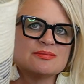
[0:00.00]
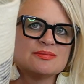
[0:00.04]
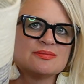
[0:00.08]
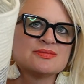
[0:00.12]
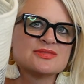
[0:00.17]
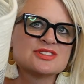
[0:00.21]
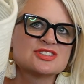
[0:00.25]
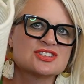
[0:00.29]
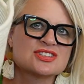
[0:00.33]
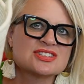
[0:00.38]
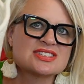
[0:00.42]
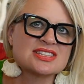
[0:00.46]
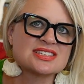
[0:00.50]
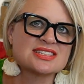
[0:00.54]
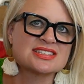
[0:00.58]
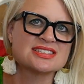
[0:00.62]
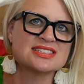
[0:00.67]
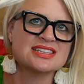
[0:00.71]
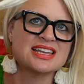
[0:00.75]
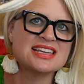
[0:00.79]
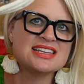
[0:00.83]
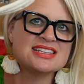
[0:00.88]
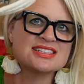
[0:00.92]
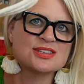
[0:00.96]
It's just this
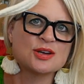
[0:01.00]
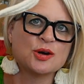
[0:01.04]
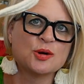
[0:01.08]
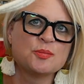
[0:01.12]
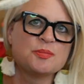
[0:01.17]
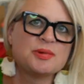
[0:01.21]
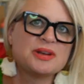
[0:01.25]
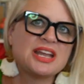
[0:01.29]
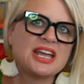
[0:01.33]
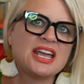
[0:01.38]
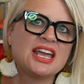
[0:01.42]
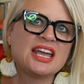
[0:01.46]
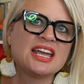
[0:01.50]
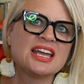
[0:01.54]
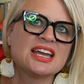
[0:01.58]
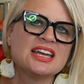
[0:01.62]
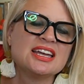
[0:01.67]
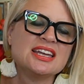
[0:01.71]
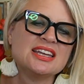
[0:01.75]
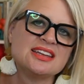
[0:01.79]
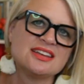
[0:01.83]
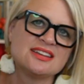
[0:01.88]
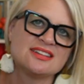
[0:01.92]
nice opening.